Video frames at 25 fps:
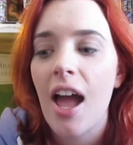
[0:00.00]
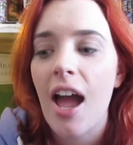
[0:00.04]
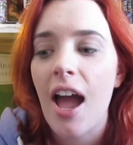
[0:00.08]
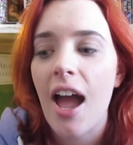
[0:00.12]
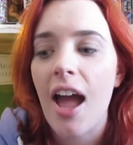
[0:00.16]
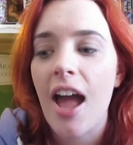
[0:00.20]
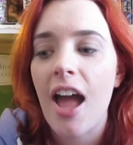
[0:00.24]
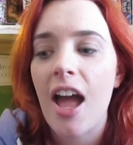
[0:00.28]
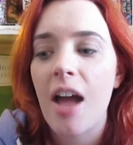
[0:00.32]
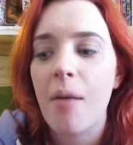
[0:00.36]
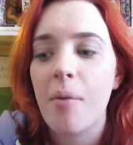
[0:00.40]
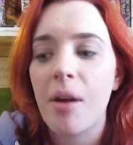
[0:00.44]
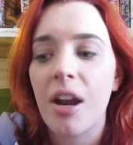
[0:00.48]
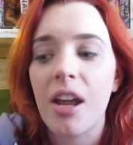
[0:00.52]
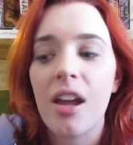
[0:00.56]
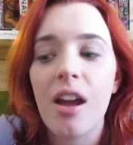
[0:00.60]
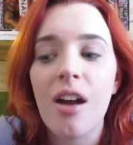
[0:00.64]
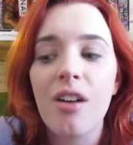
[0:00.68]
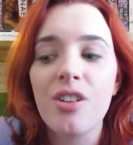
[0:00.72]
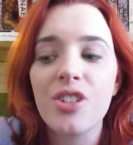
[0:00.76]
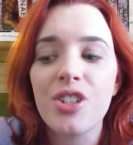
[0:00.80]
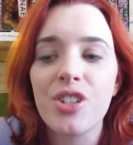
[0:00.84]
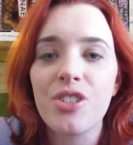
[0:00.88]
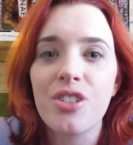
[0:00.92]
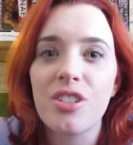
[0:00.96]
um, and I
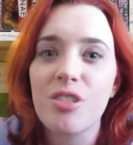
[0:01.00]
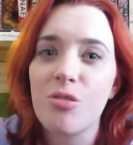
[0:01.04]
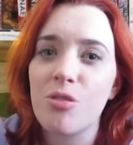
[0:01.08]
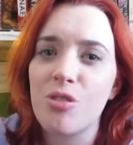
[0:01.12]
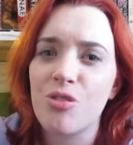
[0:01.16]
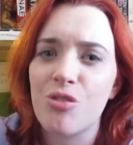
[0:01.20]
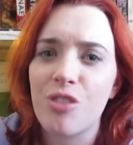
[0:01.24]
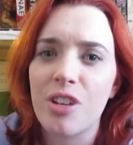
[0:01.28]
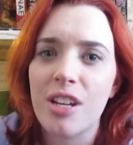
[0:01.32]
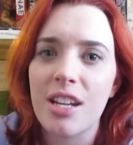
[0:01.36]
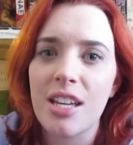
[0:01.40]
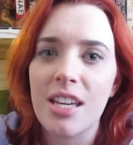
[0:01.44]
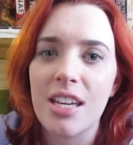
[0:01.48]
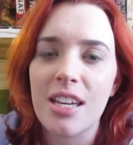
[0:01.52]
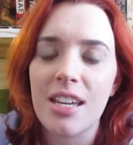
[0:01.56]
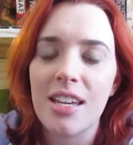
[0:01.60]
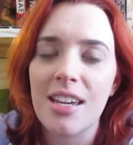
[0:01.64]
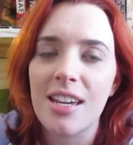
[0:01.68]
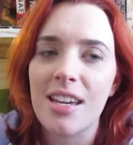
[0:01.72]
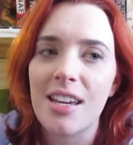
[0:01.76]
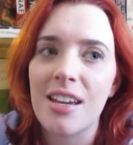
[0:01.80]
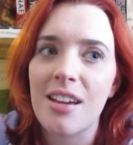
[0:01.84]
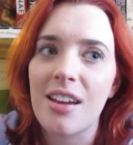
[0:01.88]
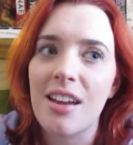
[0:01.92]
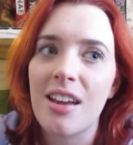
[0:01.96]
also just was really
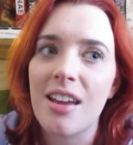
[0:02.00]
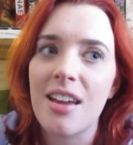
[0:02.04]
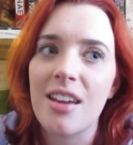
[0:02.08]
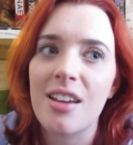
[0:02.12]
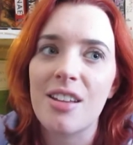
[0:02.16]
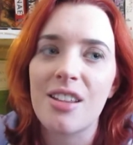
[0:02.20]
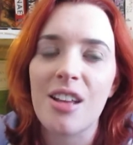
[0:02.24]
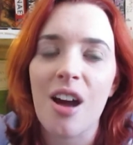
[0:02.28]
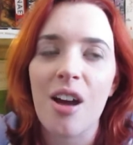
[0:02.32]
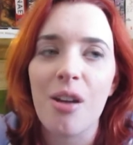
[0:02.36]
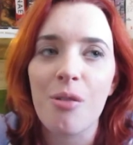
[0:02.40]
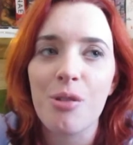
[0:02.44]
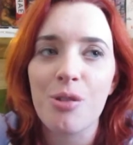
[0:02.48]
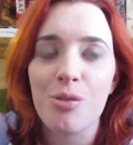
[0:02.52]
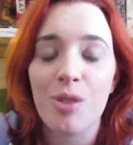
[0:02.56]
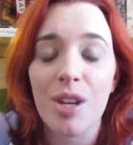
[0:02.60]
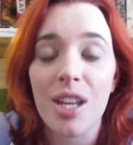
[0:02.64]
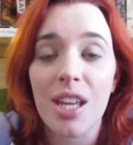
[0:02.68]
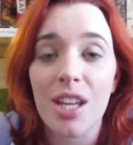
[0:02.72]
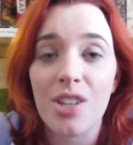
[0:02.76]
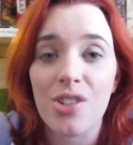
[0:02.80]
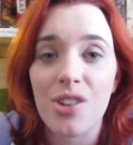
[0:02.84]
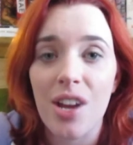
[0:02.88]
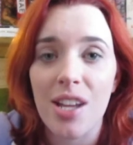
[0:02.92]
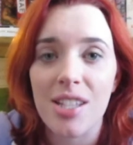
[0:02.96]
I thought it was
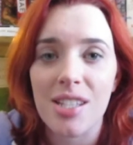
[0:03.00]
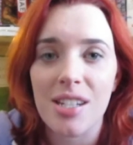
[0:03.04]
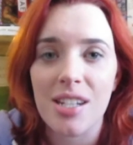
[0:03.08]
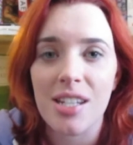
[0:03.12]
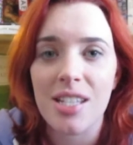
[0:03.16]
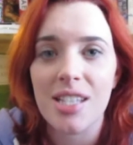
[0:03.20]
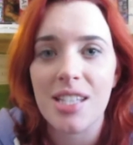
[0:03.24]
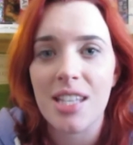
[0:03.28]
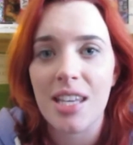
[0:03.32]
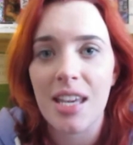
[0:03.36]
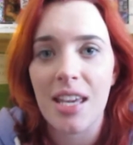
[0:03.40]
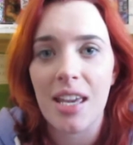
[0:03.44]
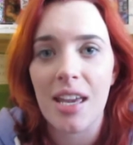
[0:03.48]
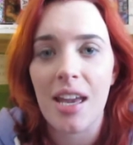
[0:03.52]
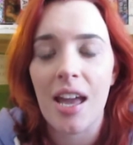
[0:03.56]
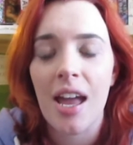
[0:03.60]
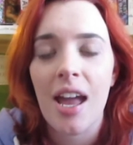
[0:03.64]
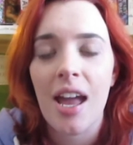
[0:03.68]
really interesting to see